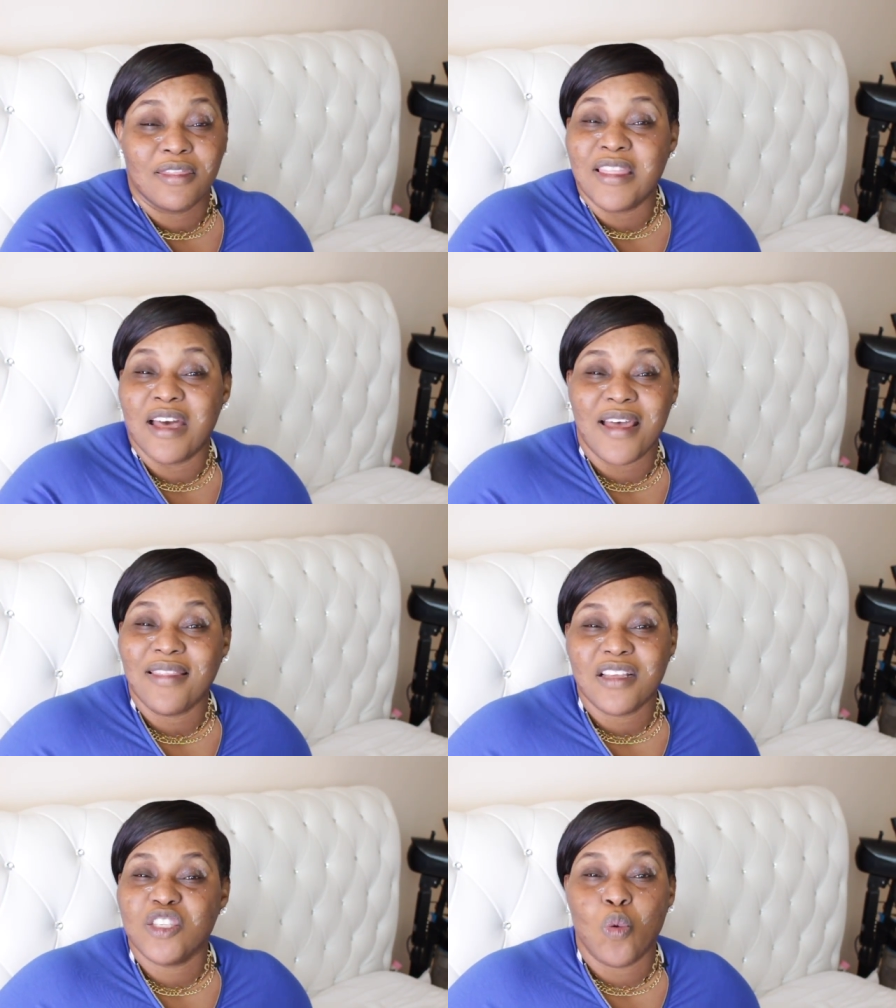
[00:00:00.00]
Now
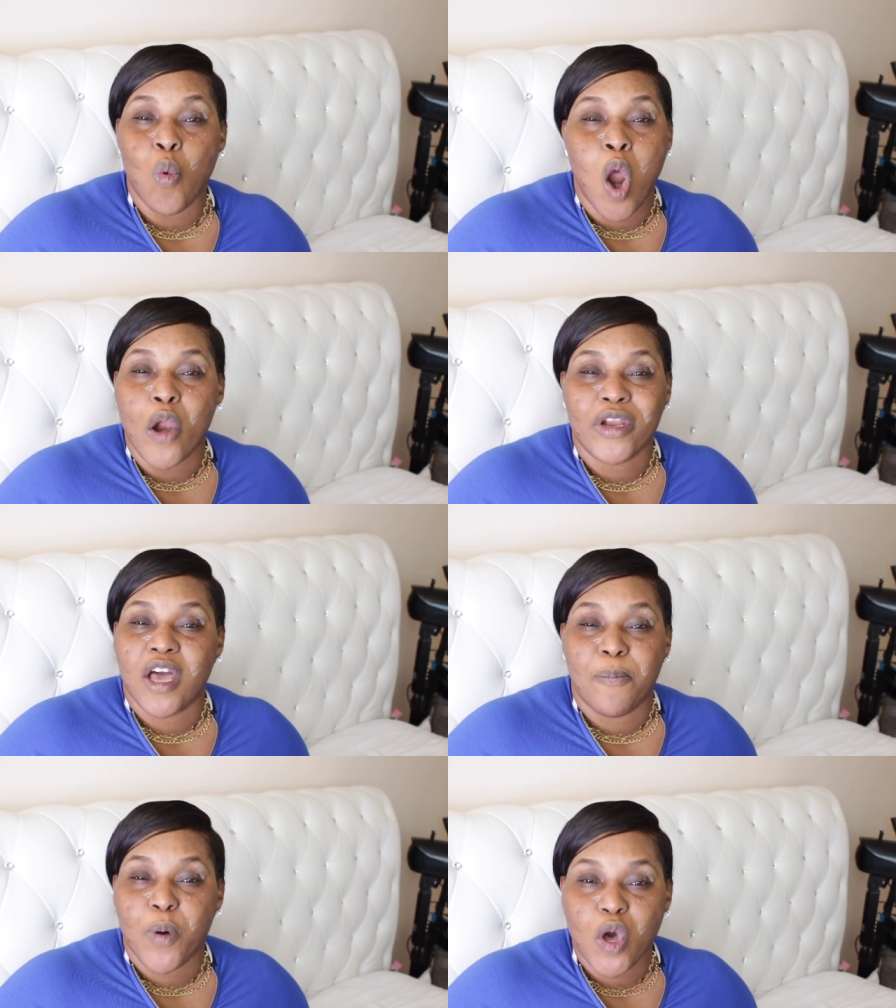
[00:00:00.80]
that doesn't
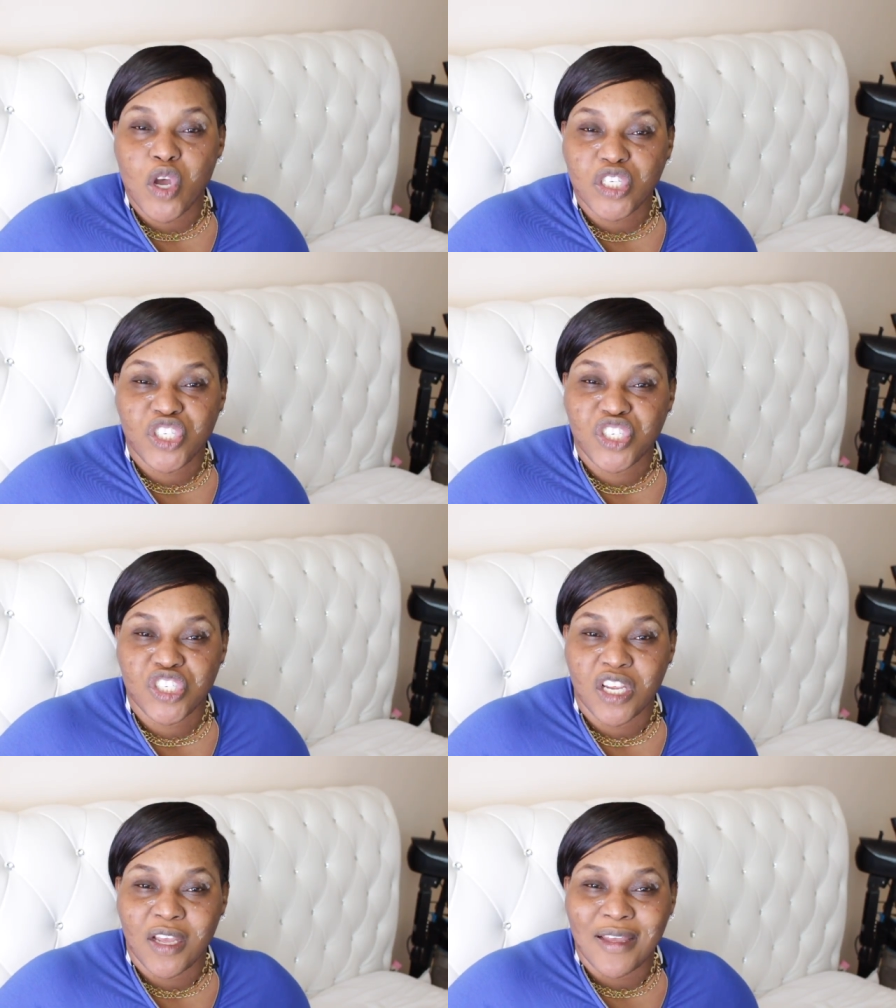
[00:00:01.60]
warrant a push.